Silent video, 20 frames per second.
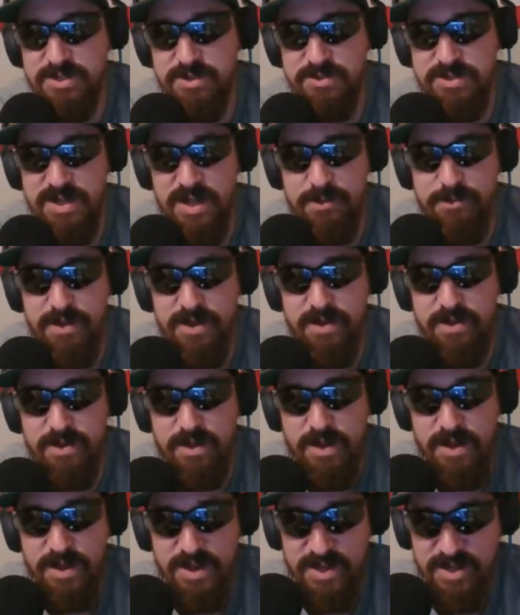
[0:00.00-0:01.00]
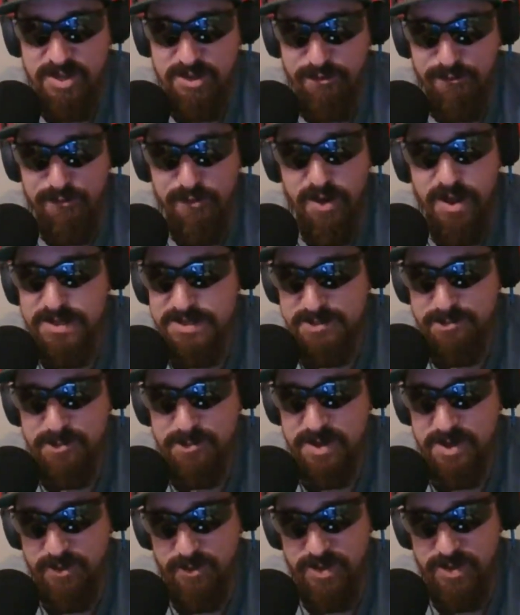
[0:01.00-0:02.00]
So time out. Frosted
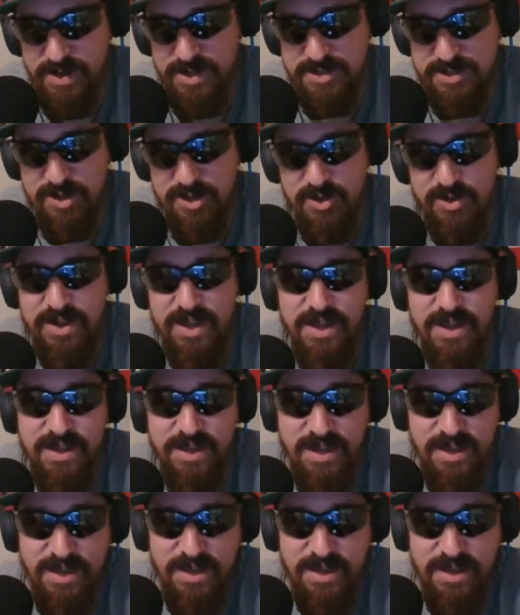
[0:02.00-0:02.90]
Mini Wheats. Okay.